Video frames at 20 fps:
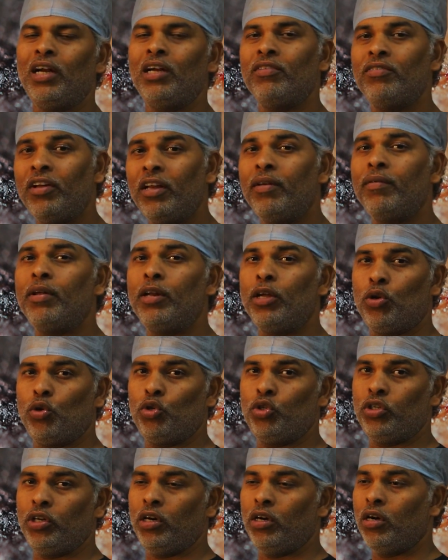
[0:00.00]
That is very
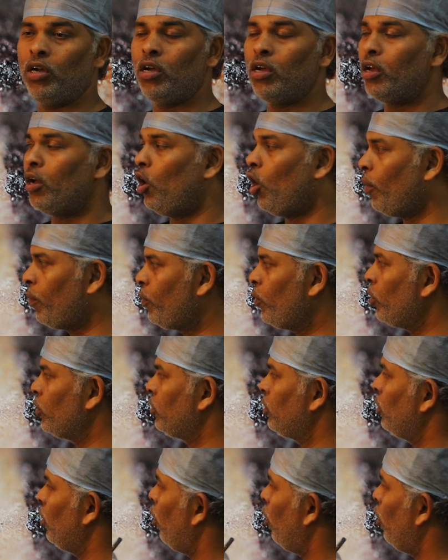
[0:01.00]
crucial. Of course,